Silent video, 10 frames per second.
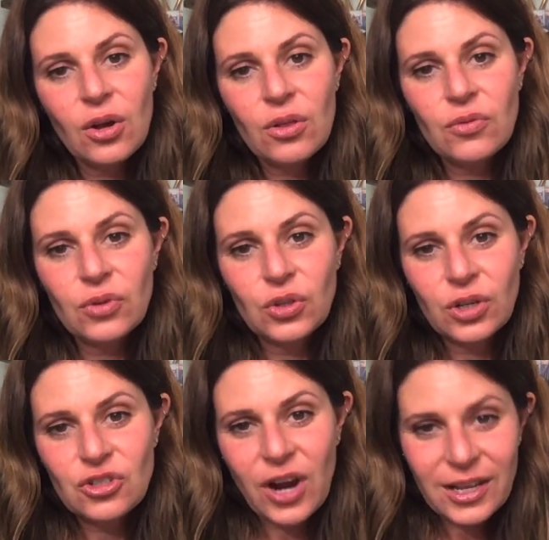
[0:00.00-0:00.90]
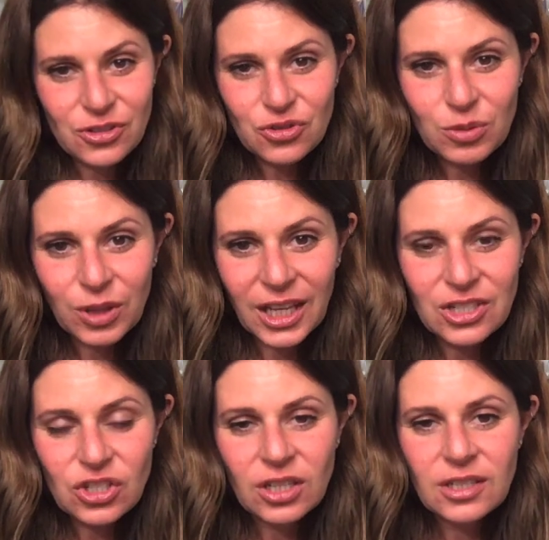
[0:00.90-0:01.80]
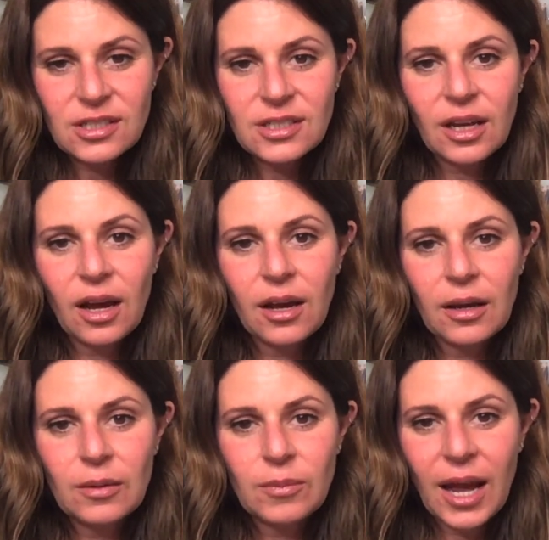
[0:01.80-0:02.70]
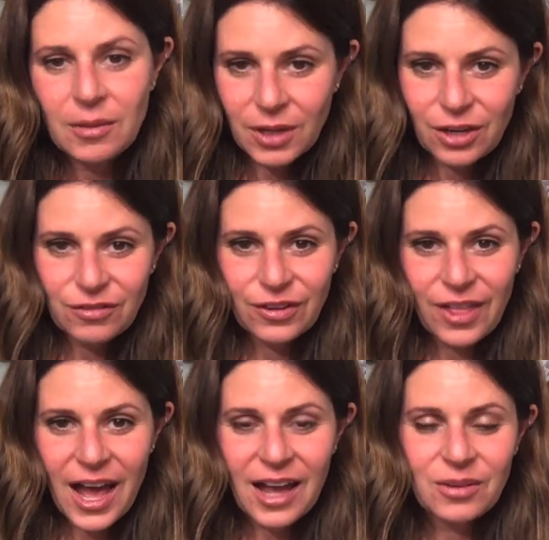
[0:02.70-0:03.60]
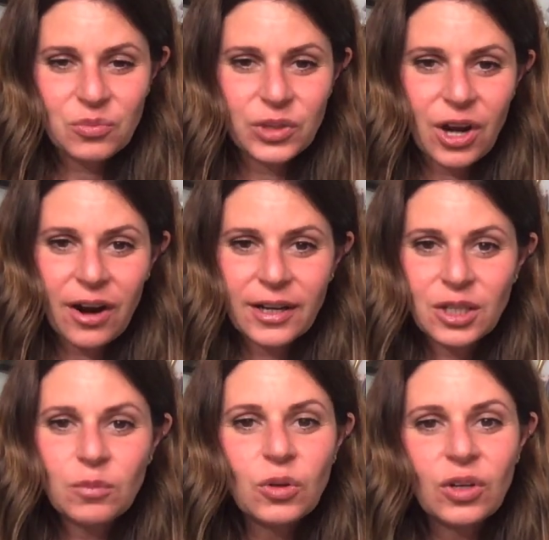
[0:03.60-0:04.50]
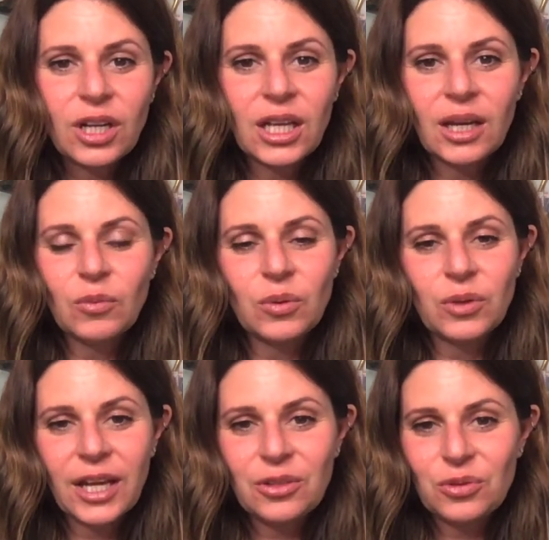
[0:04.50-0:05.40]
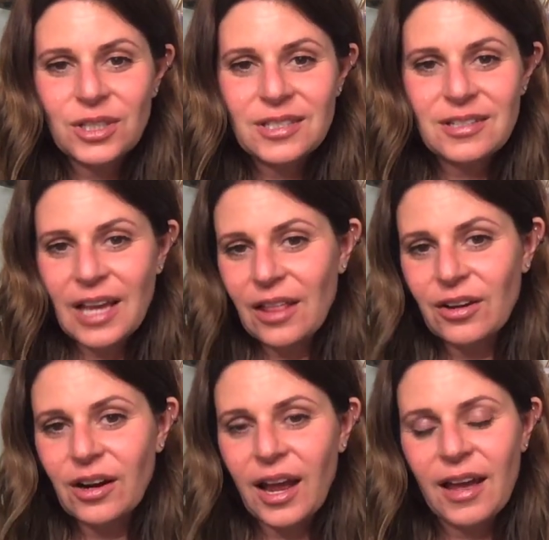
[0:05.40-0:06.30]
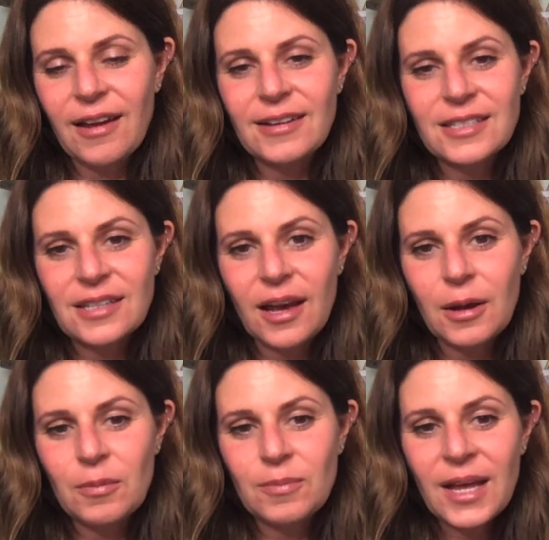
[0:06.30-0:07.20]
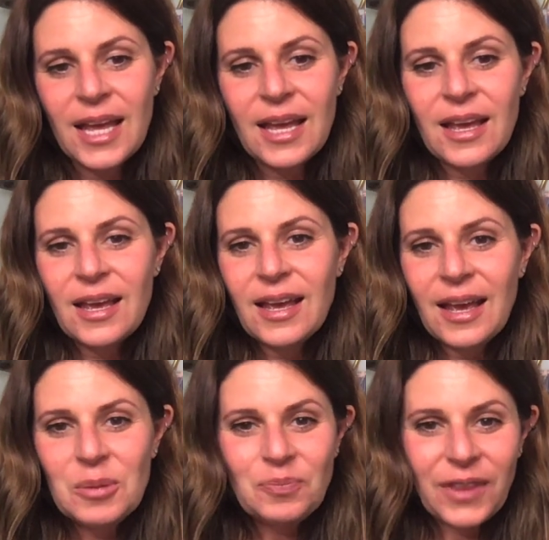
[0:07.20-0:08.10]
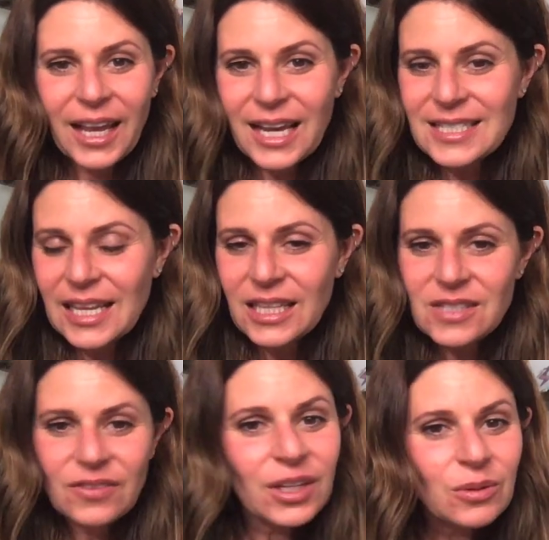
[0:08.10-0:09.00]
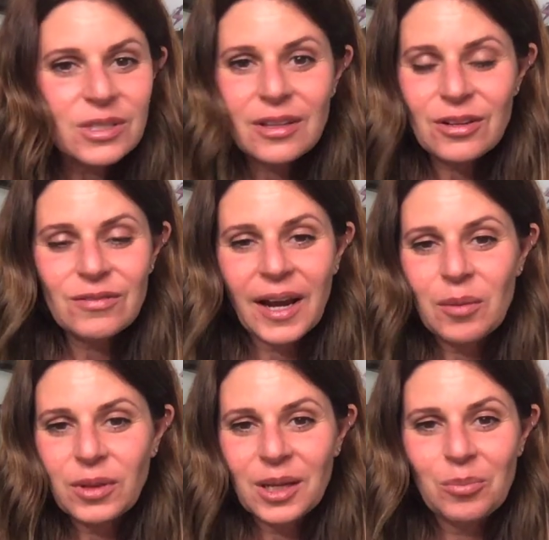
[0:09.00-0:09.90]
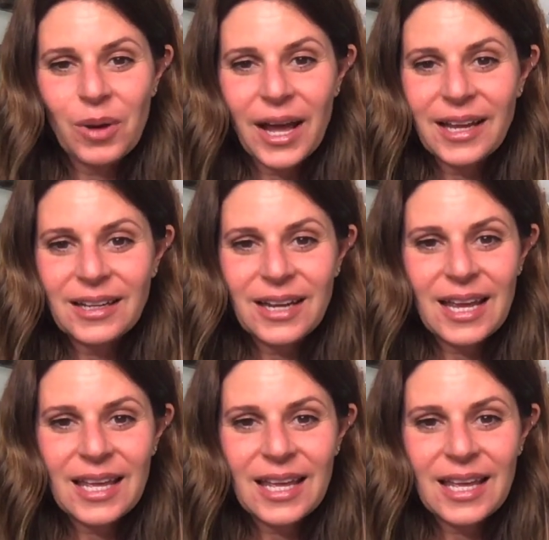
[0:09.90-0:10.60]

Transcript: through your trials and tribulations. Um, I'm here for that. We are a community and we will get through this together. And um, like I said, this video was a little rambly, but